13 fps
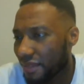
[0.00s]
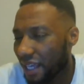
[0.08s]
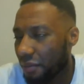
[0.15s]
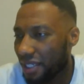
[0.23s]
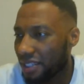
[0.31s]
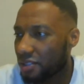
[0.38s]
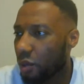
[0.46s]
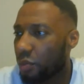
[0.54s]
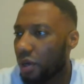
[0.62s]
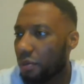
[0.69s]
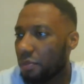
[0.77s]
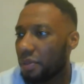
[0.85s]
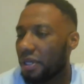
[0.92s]
I mean, there's no
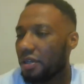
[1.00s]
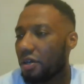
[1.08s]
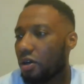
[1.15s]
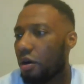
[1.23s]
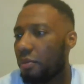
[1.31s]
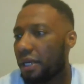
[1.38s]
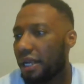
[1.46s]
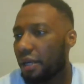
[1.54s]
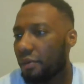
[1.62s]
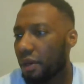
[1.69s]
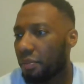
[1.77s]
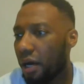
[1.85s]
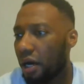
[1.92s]
point me pinning the comment
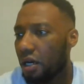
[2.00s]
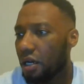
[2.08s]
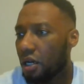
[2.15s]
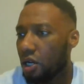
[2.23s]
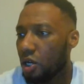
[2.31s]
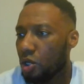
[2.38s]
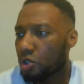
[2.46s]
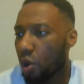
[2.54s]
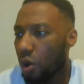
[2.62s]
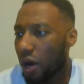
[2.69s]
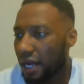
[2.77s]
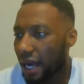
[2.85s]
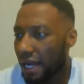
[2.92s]
anyway. But so
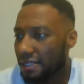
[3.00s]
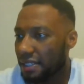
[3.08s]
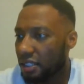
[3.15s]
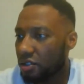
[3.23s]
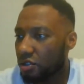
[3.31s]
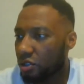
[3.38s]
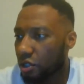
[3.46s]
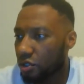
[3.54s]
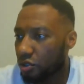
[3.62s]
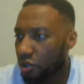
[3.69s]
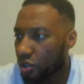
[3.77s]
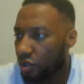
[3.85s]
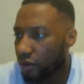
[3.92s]
a guy said,
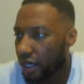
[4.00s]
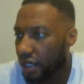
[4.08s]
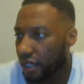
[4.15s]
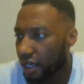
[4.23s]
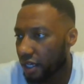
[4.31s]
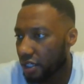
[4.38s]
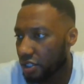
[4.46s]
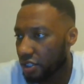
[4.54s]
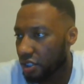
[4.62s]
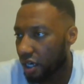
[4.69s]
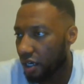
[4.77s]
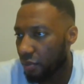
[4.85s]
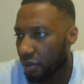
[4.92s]
Do you reckon I can
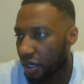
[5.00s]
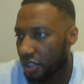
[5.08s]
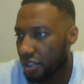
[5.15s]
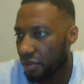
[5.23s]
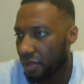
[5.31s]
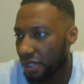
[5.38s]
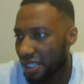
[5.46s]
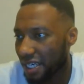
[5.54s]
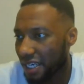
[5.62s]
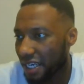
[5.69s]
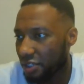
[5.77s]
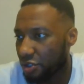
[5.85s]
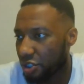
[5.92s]
start an apprenticeship as an
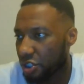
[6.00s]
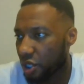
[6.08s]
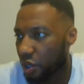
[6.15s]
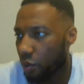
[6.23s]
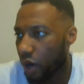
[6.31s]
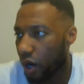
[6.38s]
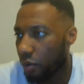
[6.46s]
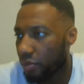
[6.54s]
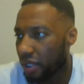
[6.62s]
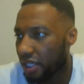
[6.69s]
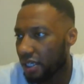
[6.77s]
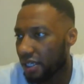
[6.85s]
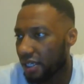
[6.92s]
electrician while
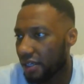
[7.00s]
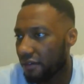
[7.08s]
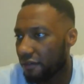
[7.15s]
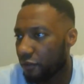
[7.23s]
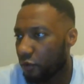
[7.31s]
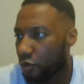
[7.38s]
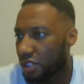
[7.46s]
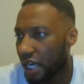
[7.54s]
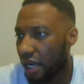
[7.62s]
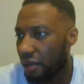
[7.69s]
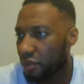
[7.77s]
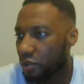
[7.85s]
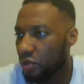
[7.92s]
being in full
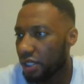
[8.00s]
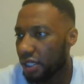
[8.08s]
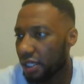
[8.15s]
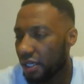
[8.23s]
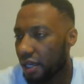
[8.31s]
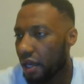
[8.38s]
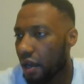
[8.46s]
time uni?